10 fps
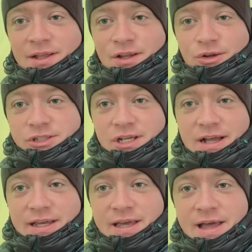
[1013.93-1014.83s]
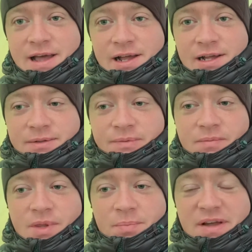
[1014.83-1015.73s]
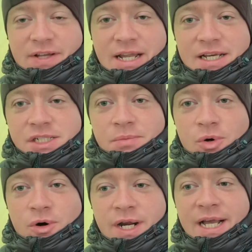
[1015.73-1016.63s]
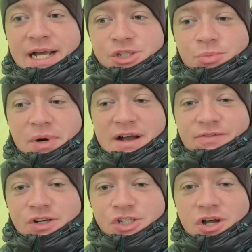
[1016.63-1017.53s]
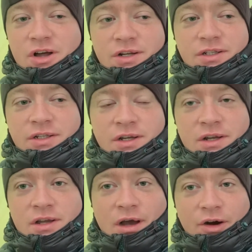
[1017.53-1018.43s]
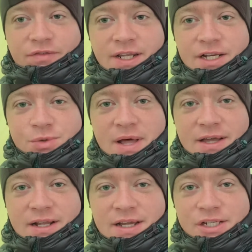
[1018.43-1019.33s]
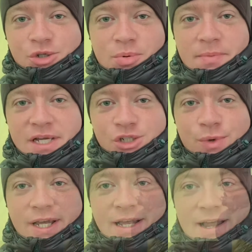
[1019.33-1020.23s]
looks like a bit of a lazy morning. Get some breakfast on and hopefully this weather clears up a bit so we can get